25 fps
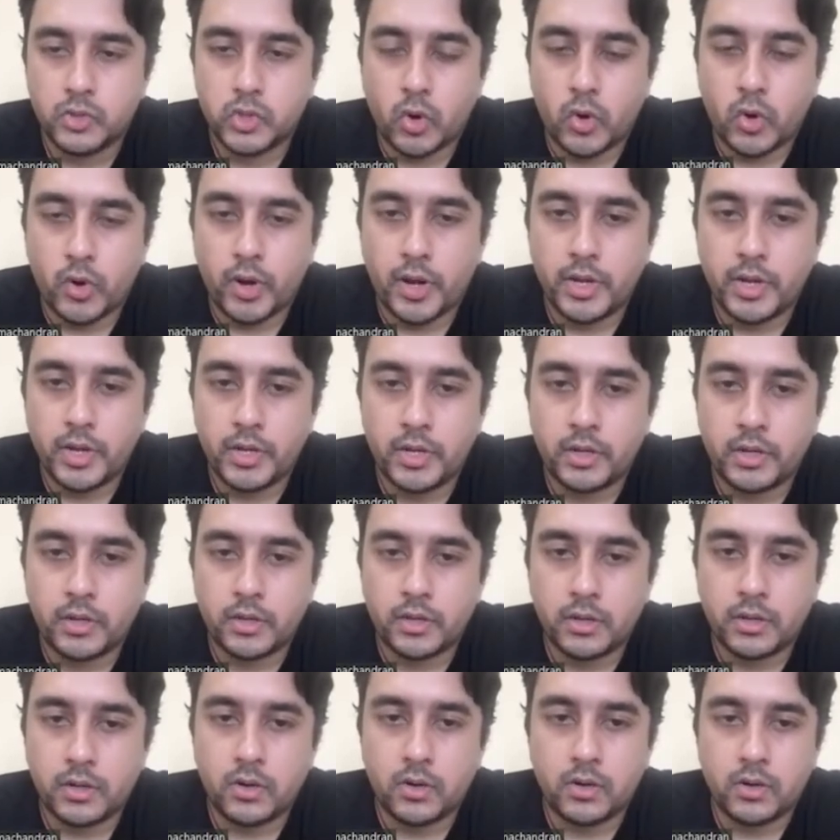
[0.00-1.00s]

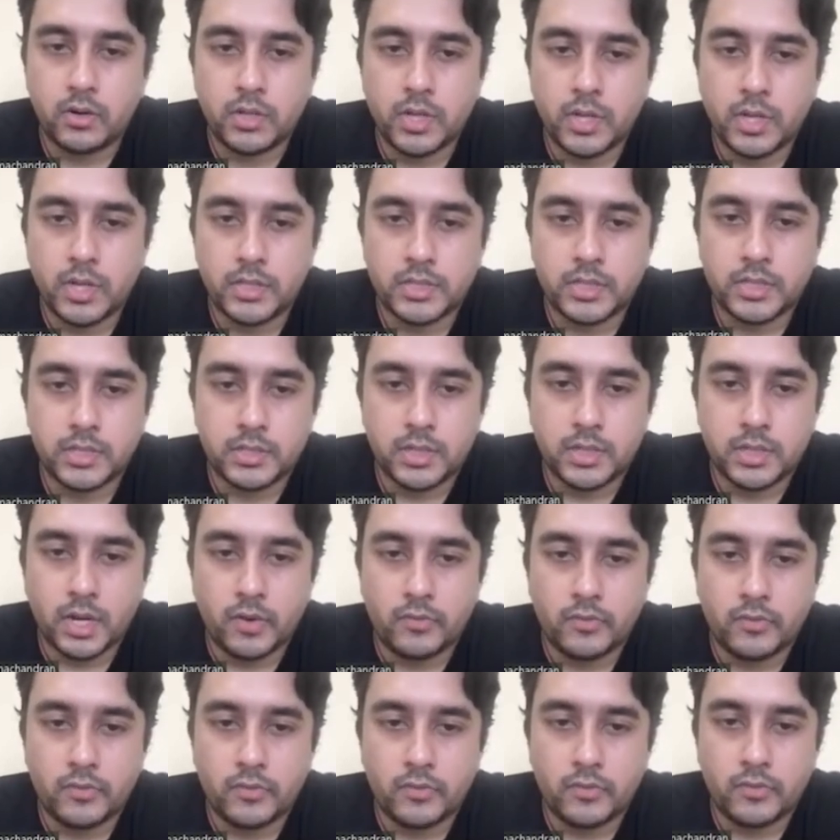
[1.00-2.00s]
joint, let's say the
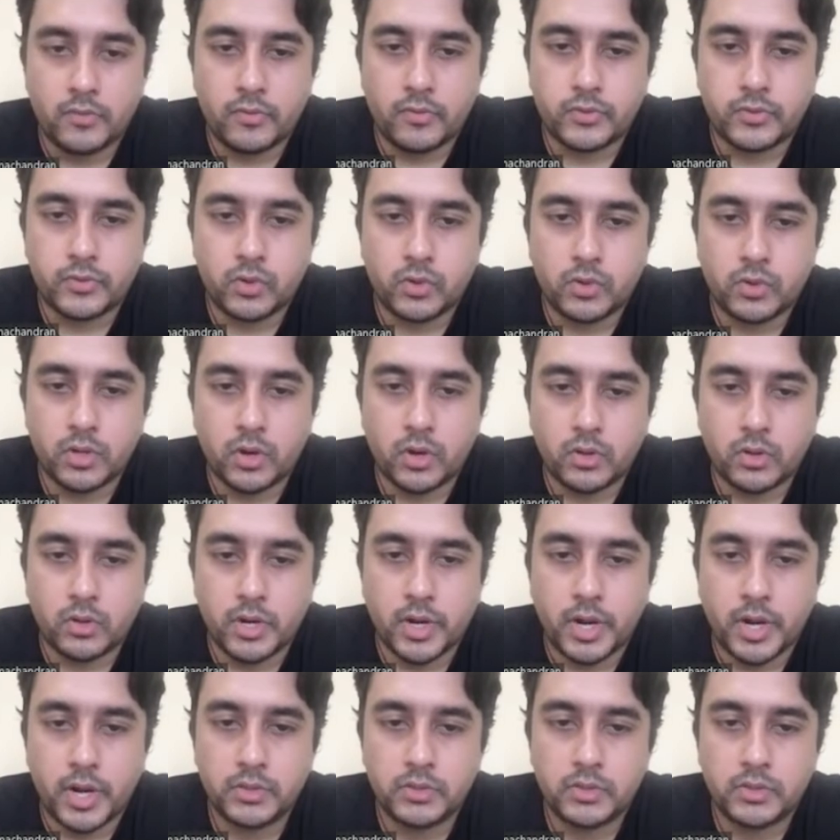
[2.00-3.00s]
left shoulder or
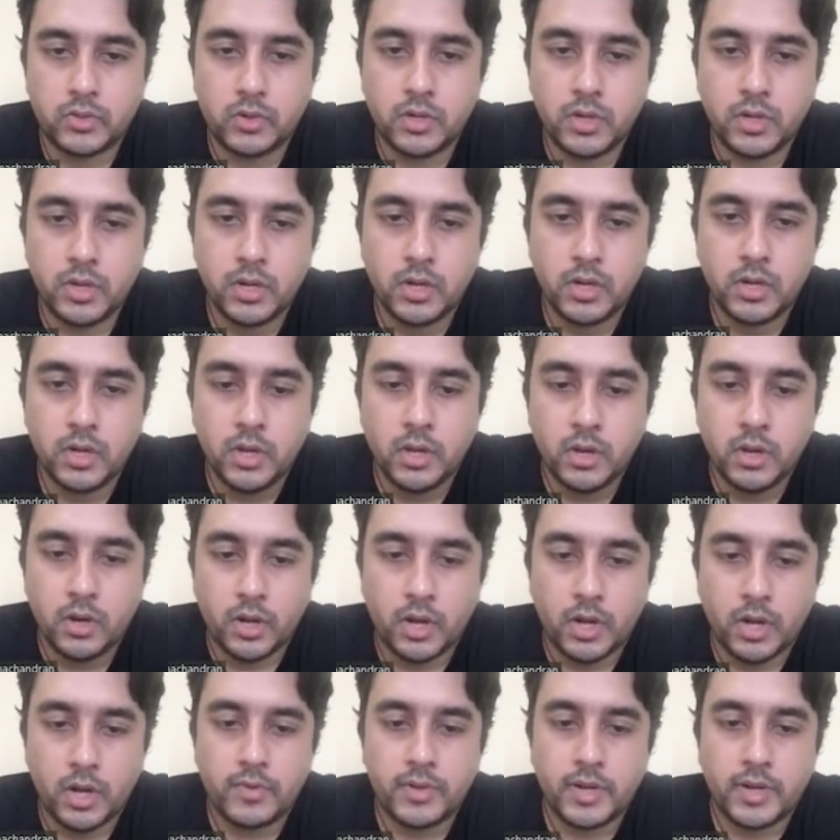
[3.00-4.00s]
the right shoulder,
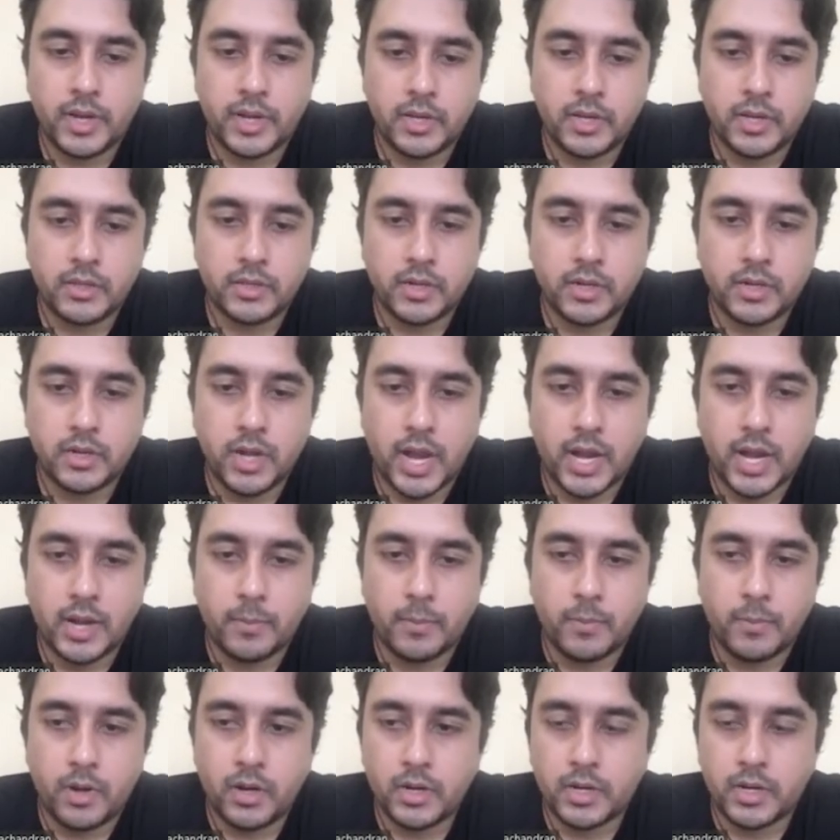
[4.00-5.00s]
or even any other
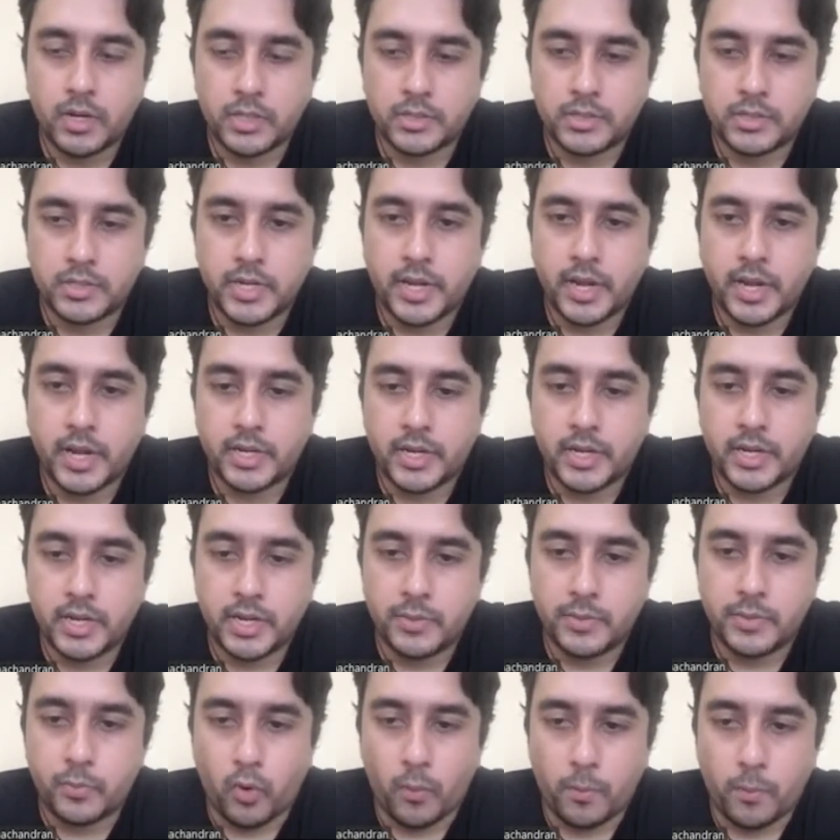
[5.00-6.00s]
landmark, it has detected
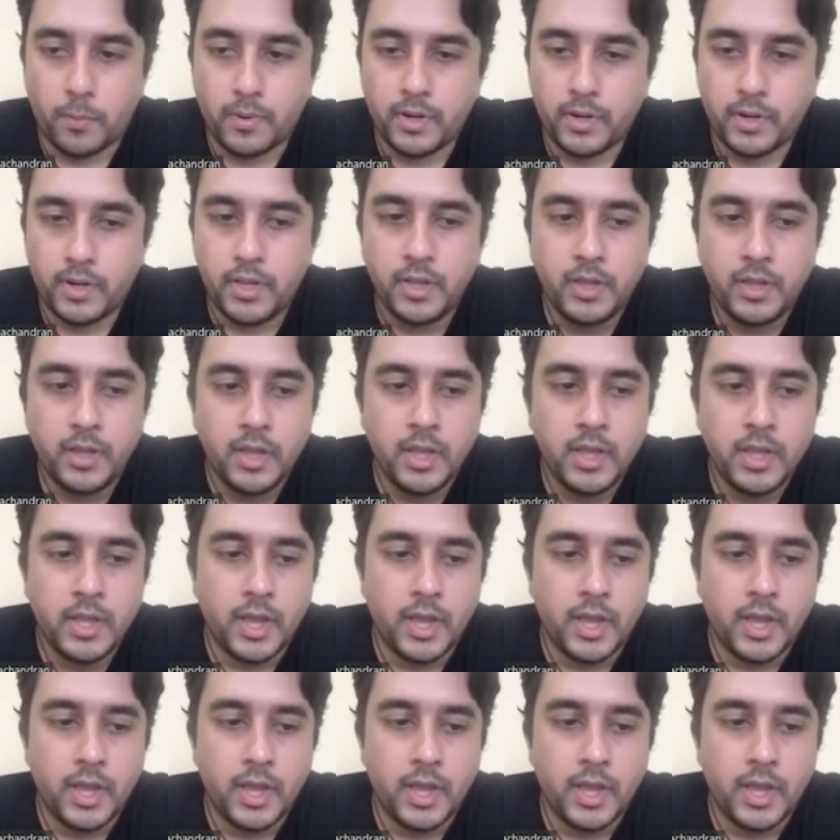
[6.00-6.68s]
it properly.